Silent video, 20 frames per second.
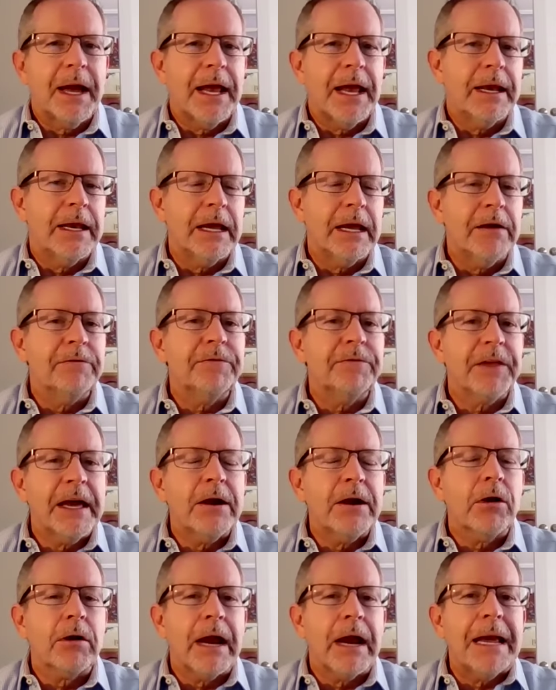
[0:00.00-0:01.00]
And if
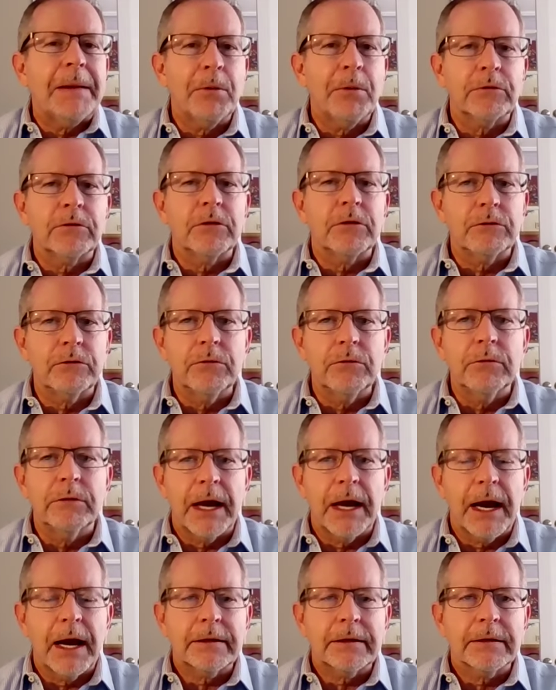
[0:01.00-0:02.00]
they are able to do
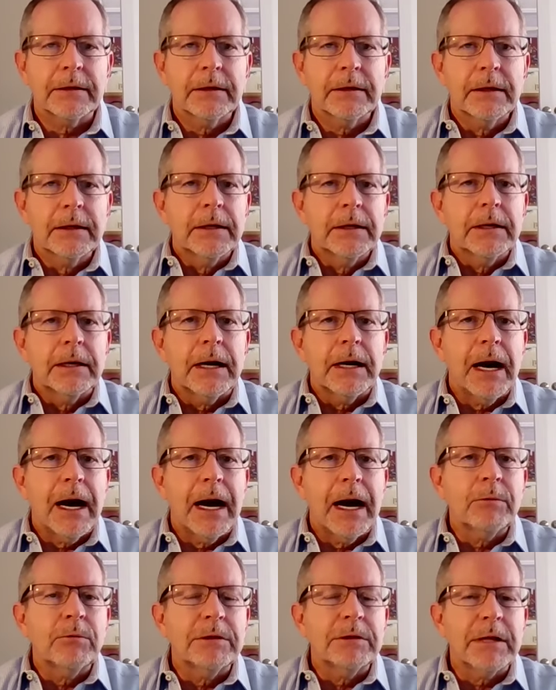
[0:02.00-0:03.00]
that,
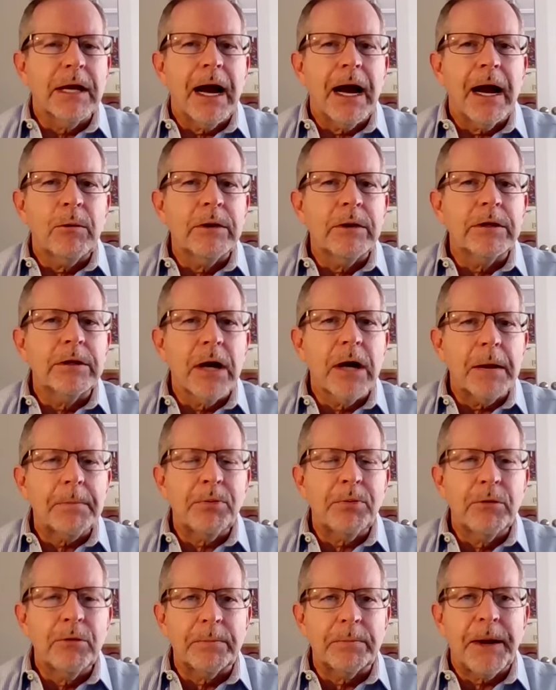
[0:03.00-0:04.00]
I would I would
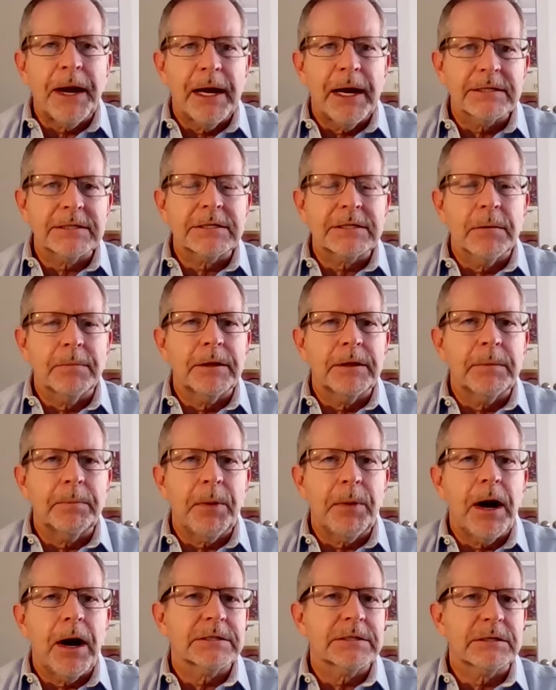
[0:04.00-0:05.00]
not put past them the
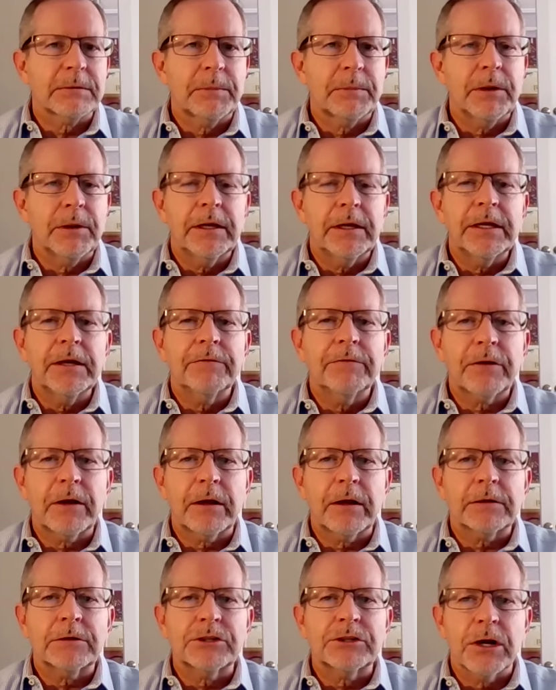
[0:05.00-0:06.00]
possibility of
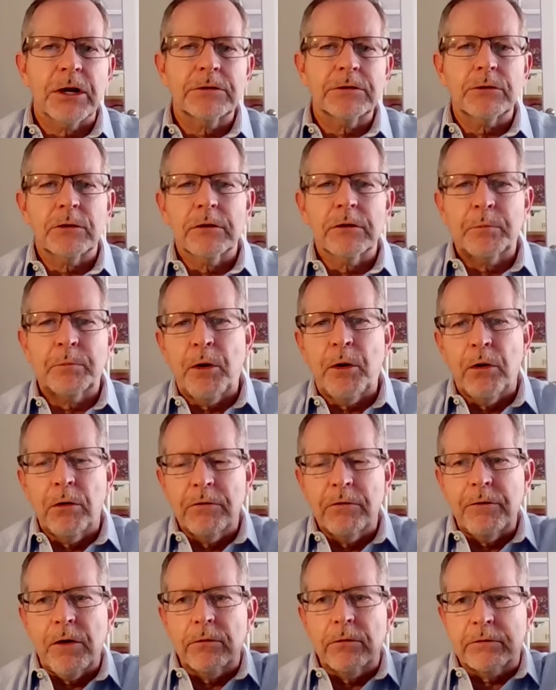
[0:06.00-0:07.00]
sort of
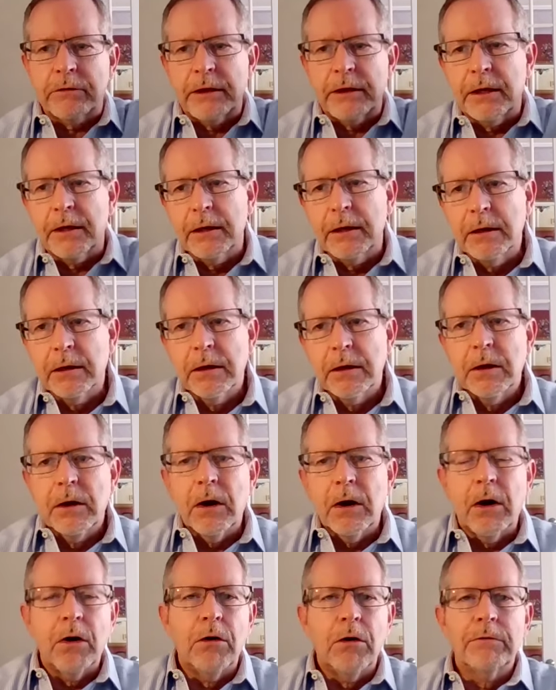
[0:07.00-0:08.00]
pole vaulting
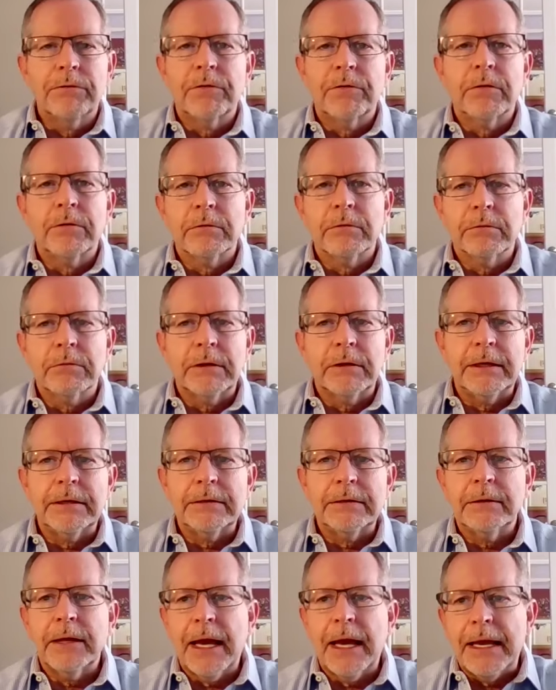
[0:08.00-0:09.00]
over
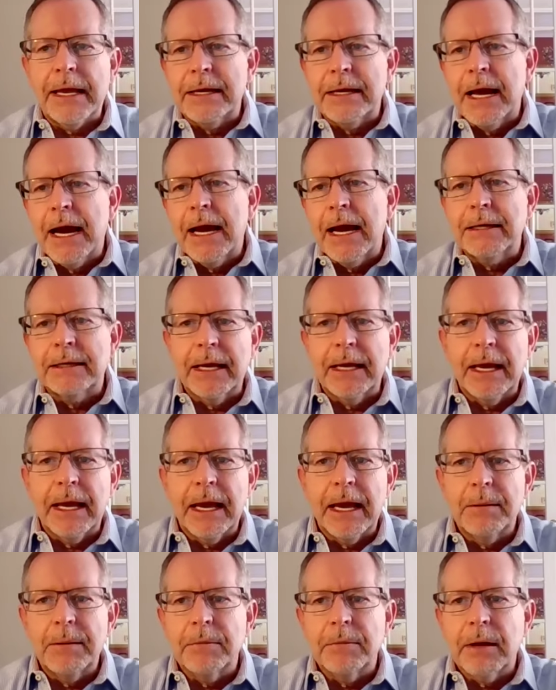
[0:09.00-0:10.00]
the eight nine
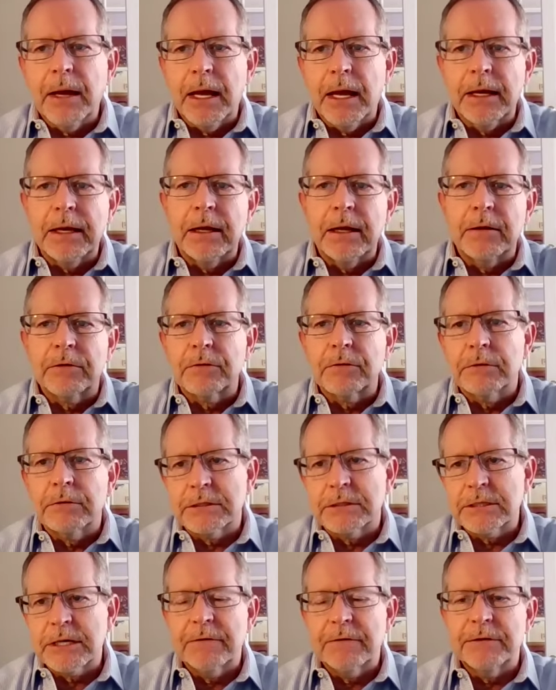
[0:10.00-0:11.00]
game and into
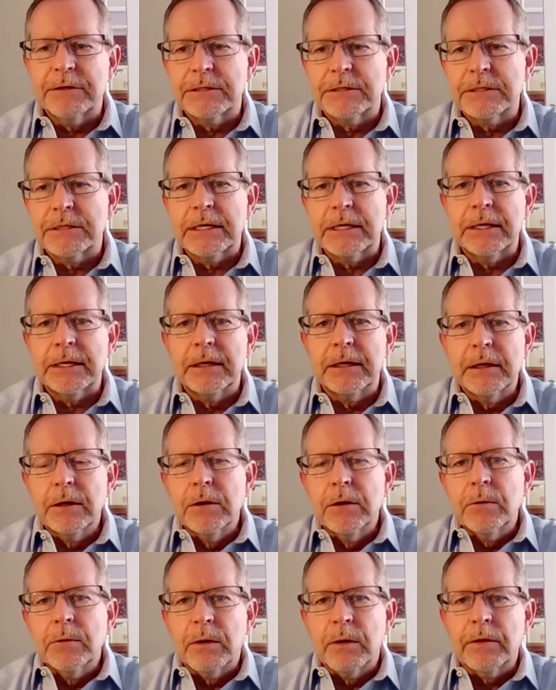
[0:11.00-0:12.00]
a seven seed
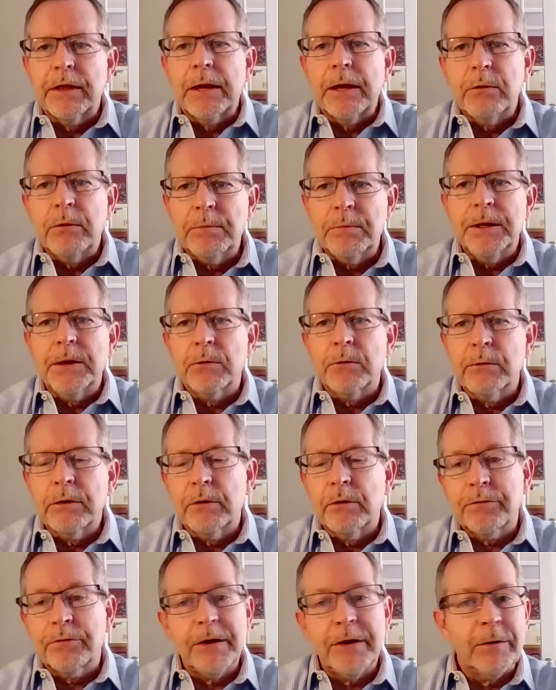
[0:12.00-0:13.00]
where they would be a
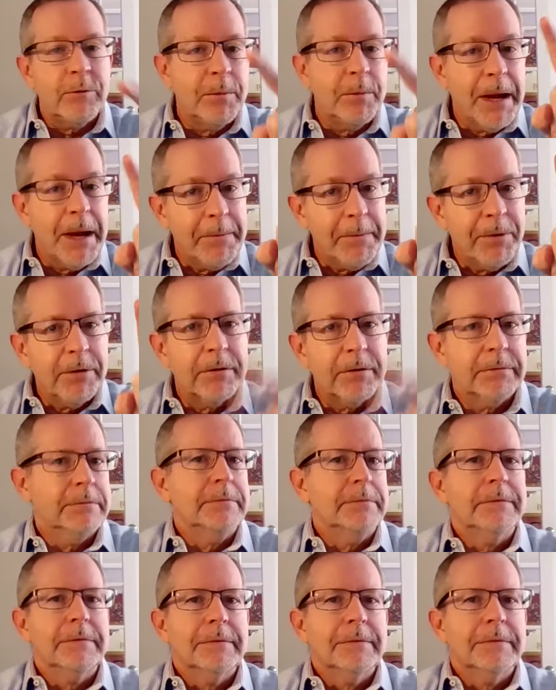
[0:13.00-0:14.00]
real threat. Remember,
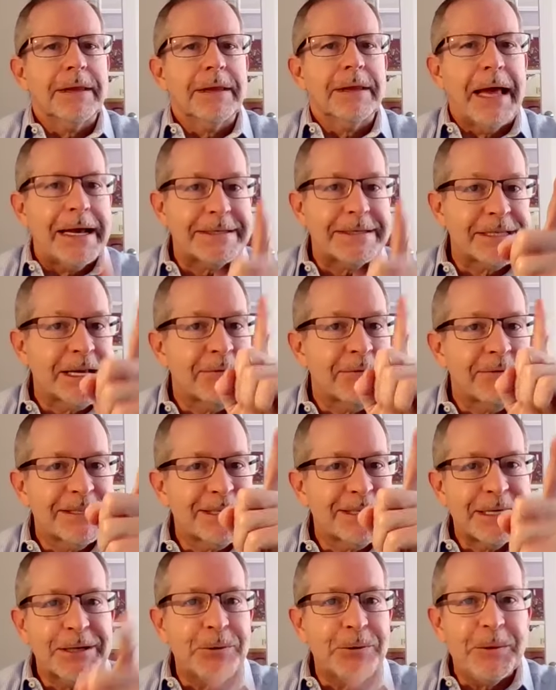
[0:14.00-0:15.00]
last seven
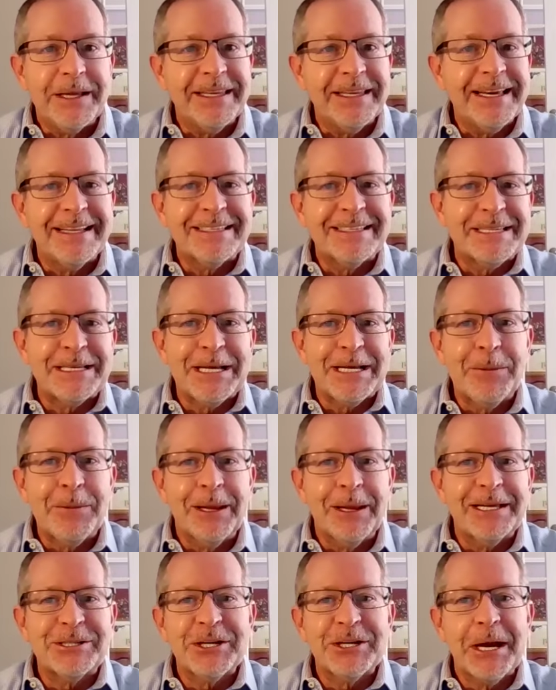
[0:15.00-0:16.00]
seed to win the
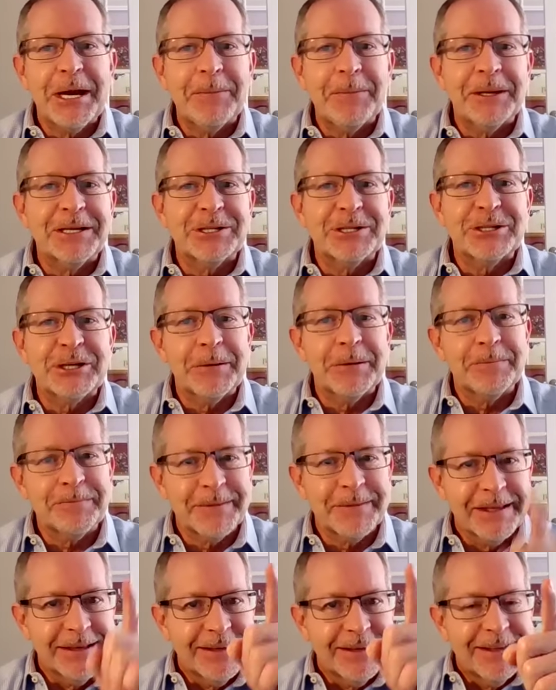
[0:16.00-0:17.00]
NCAA
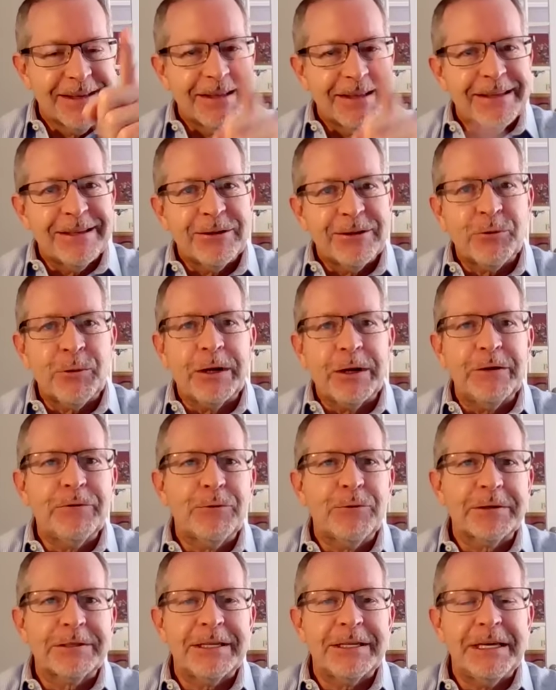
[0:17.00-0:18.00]
championship,
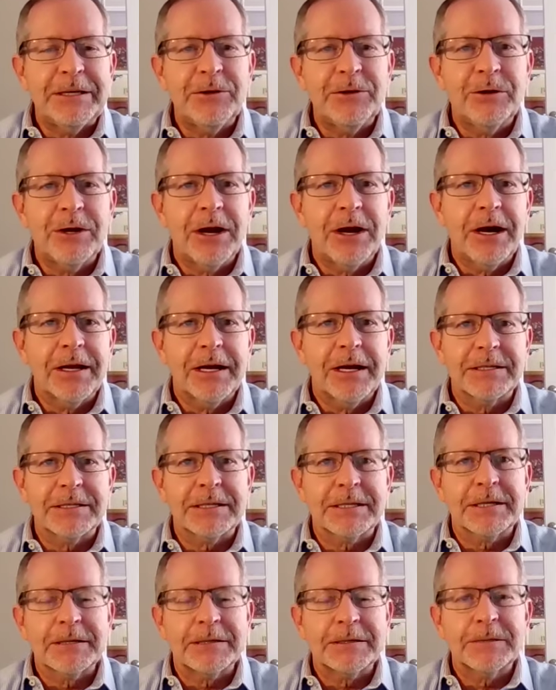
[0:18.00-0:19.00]
2014 UConn
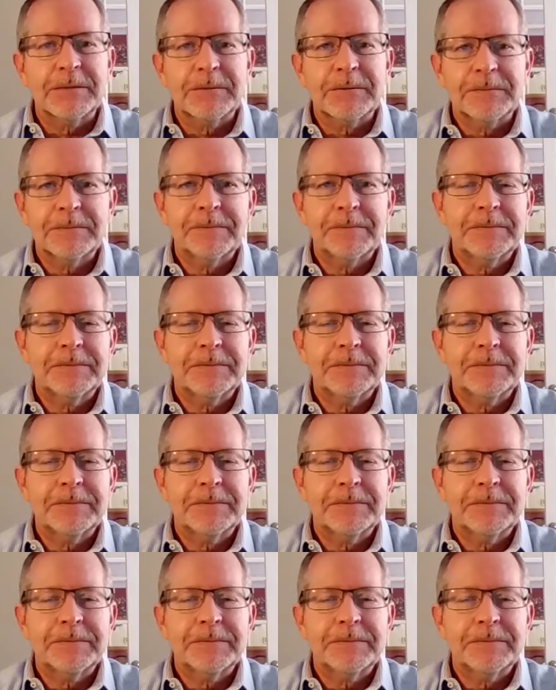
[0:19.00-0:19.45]
Huskies.